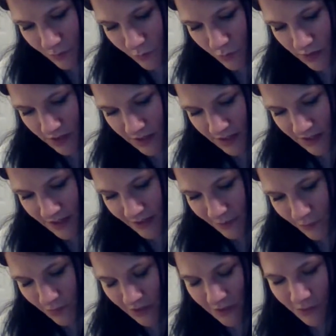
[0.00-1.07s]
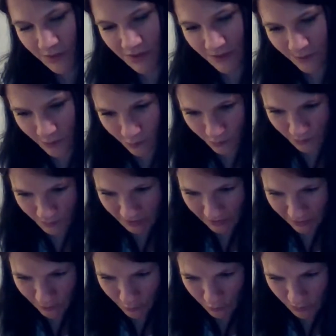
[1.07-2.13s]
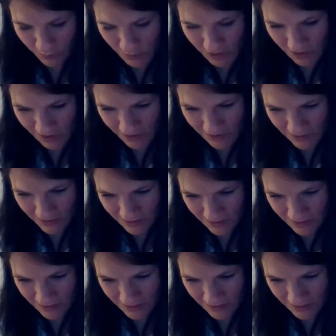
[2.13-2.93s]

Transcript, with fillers: Why? Why do I never bring my loupe with me?